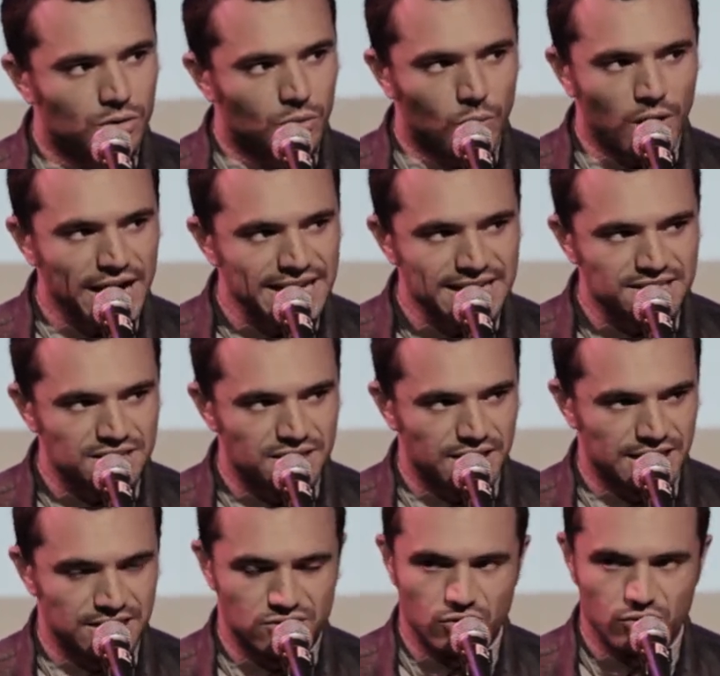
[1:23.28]
Why isn't
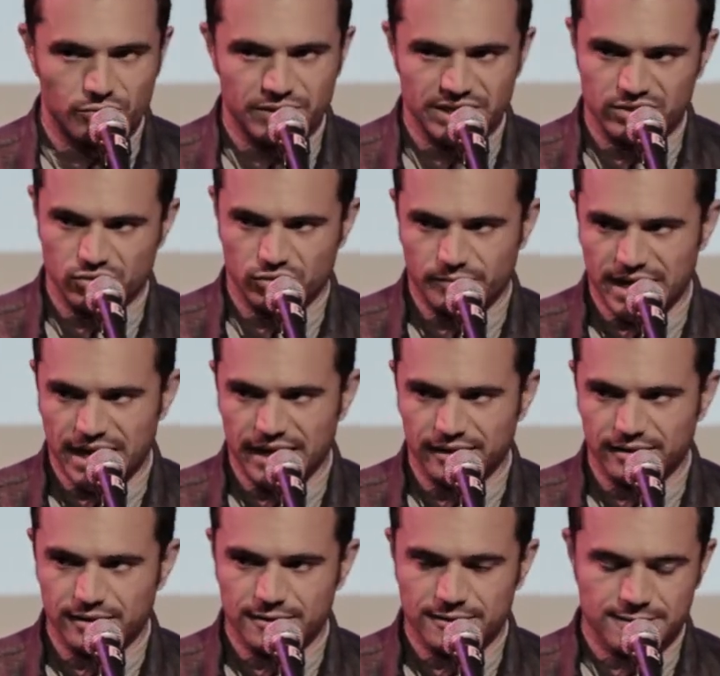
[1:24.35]
there dope in your
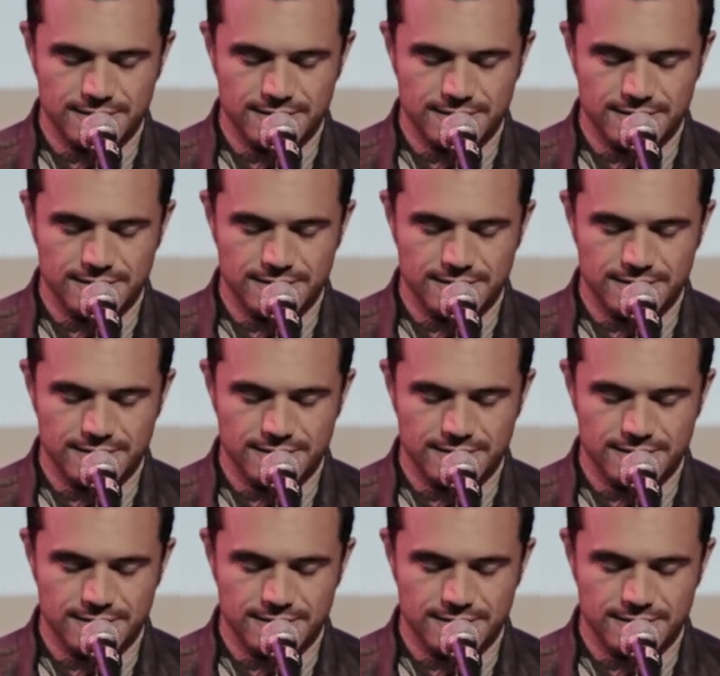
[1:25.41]
bag?